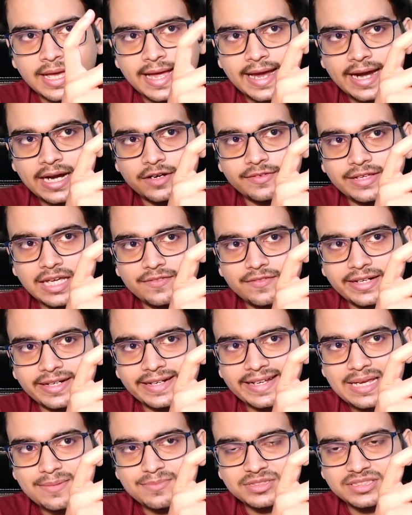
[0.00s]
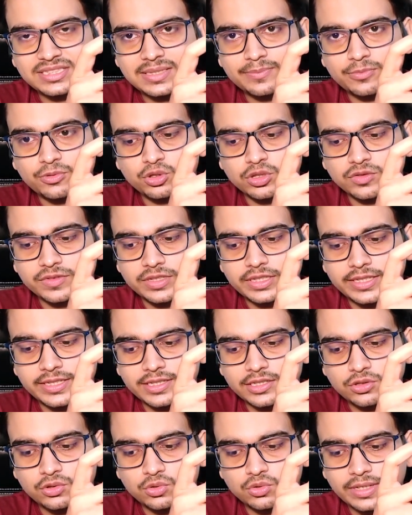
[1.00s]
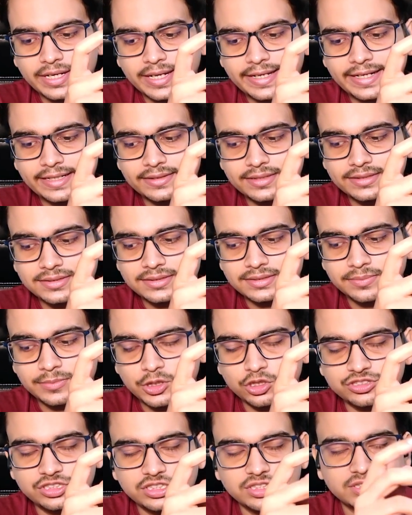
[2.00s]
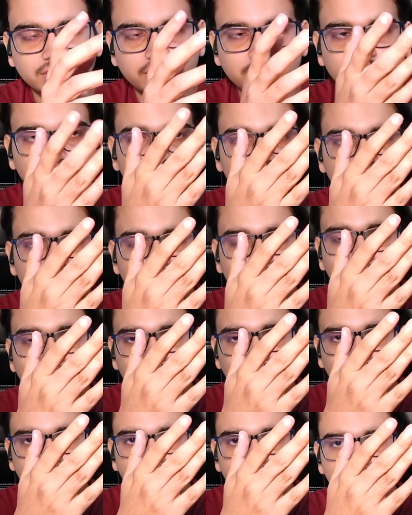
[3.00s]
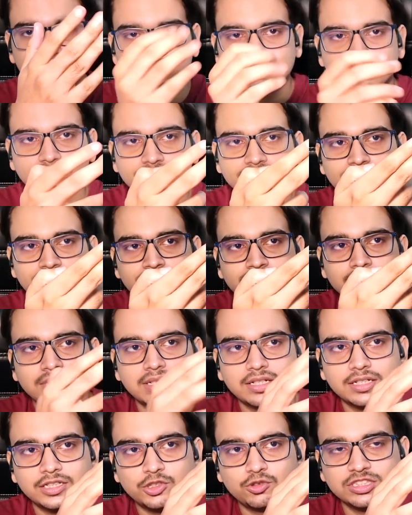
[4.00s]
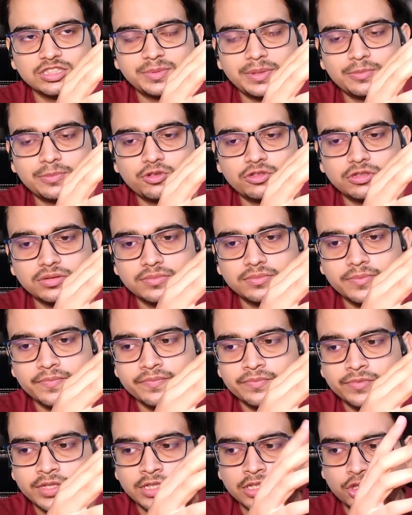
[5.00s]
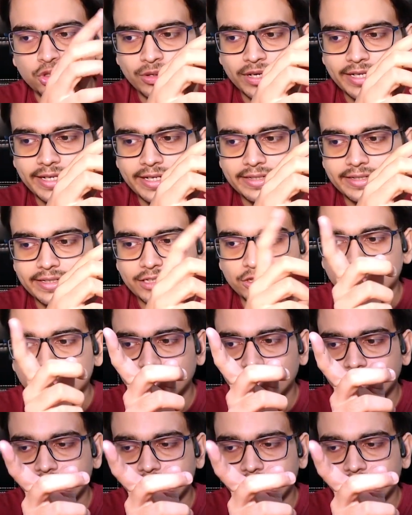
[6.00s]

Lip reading: and we have a Type C port over here to connect this because this is a USB microphone. So a USB port to connect it to